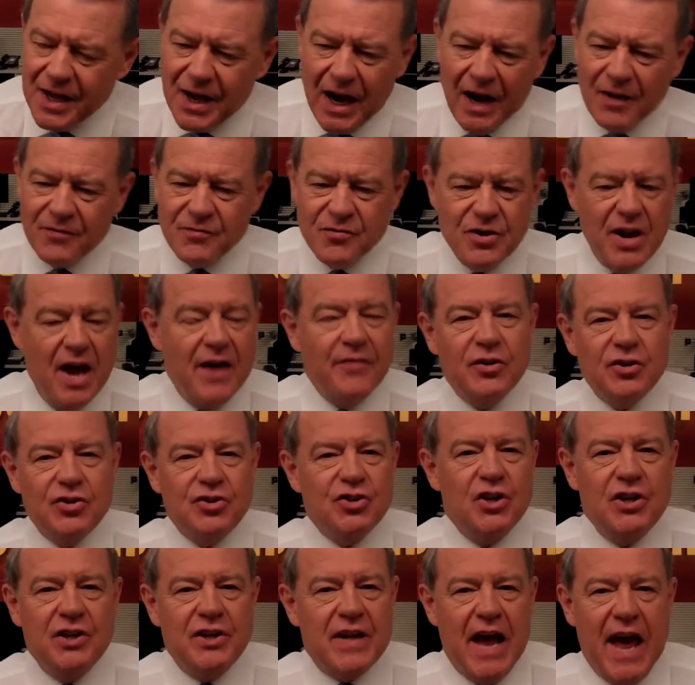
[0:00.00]
I've never
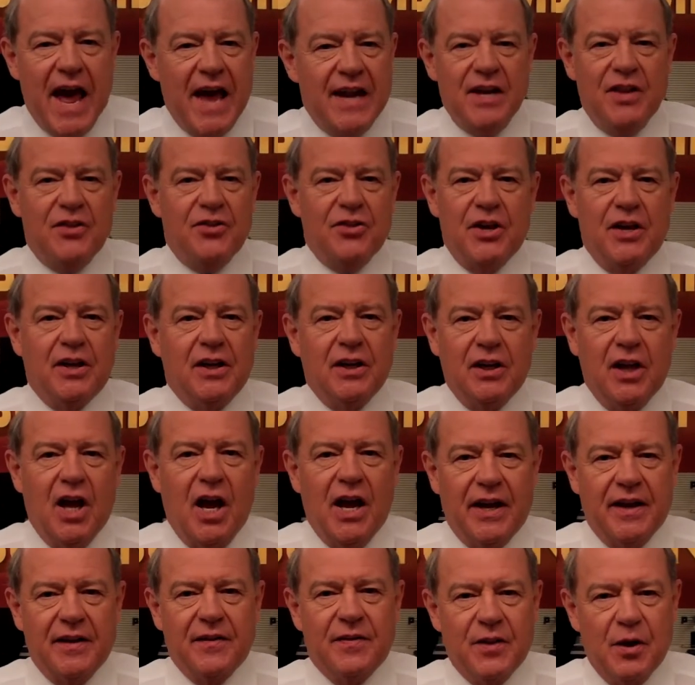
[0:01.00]
seen anything
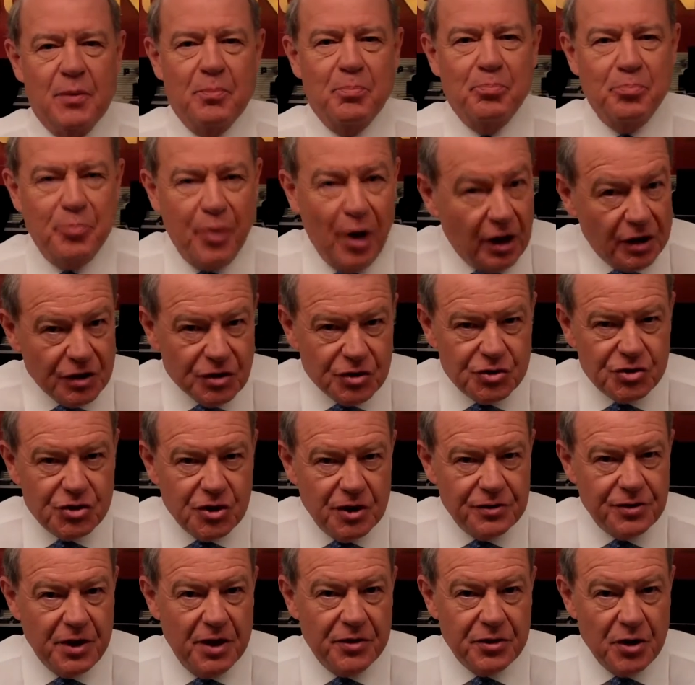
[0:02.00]
like the buzz
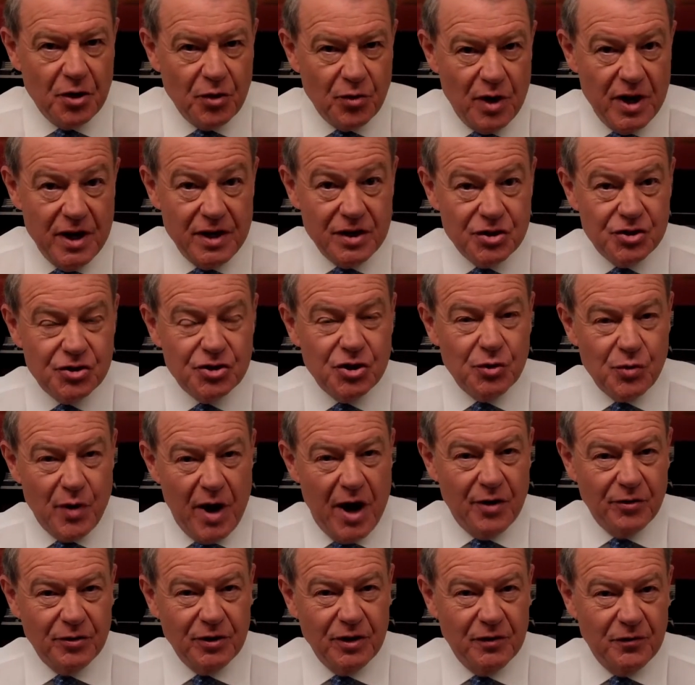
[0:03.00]
that there is
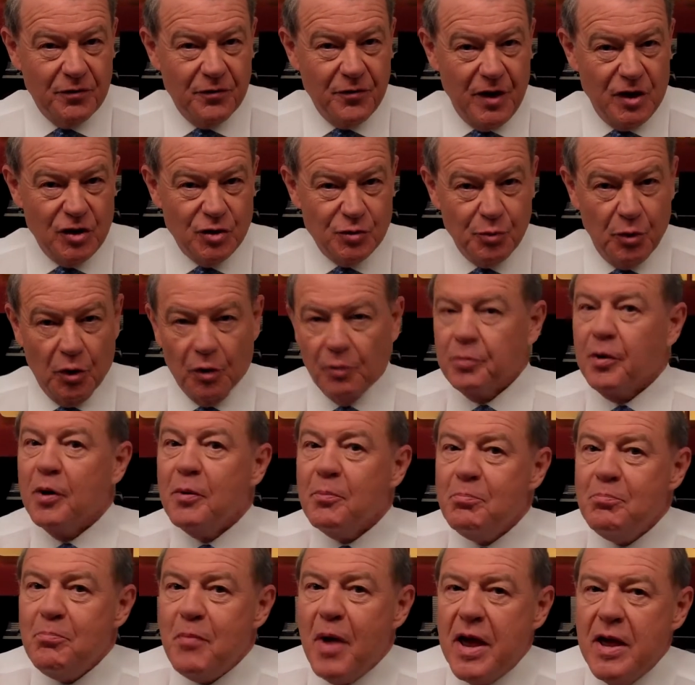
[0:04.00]
surrounding Facebook,
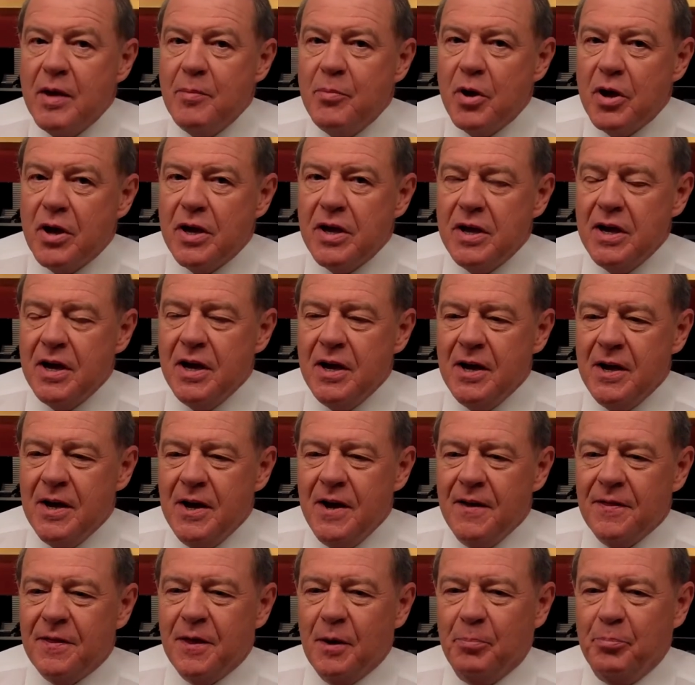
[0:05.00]
but maybe
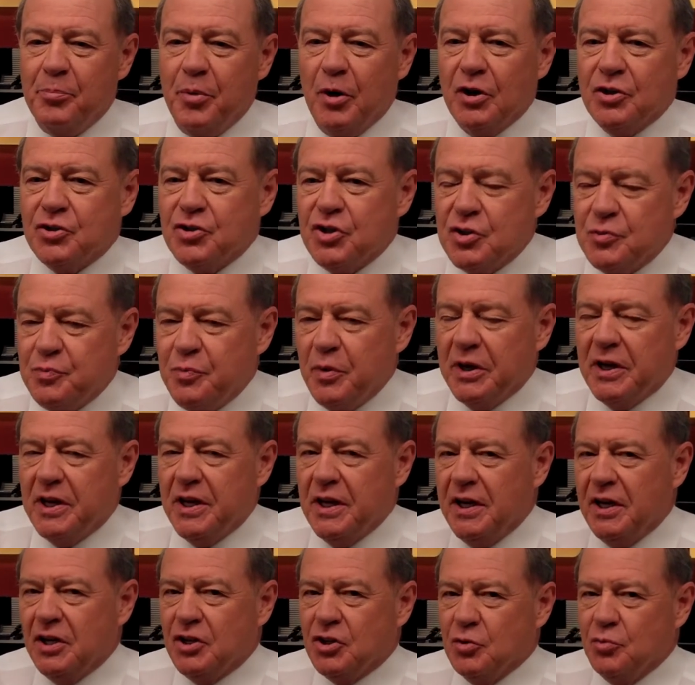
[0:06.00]
the buzz is
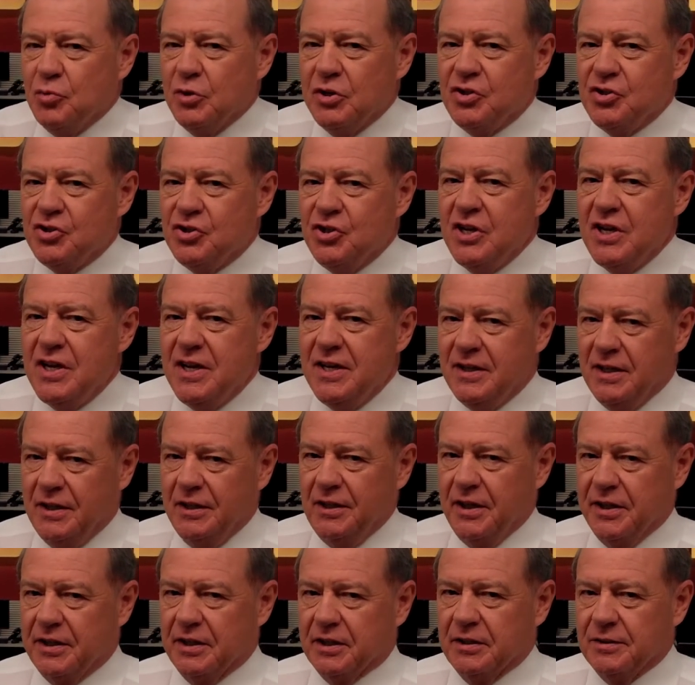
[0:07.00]
beginning to recede a
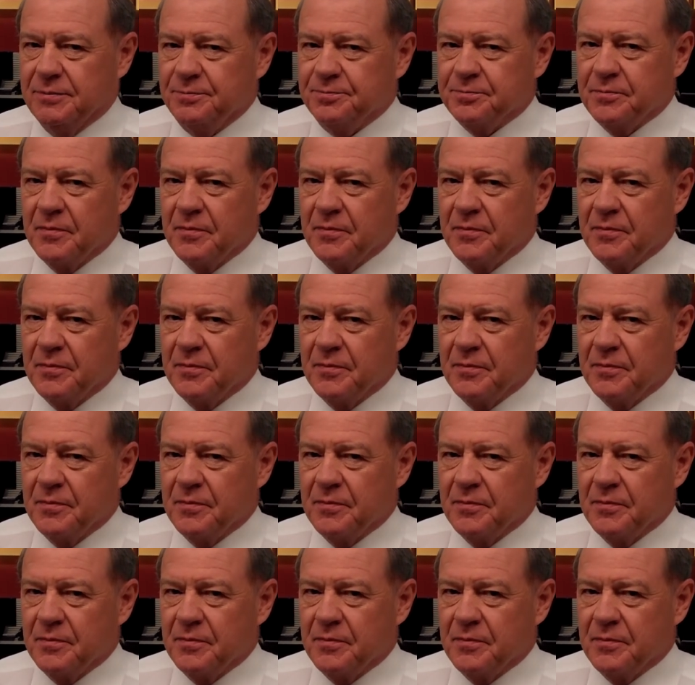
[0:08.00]
little.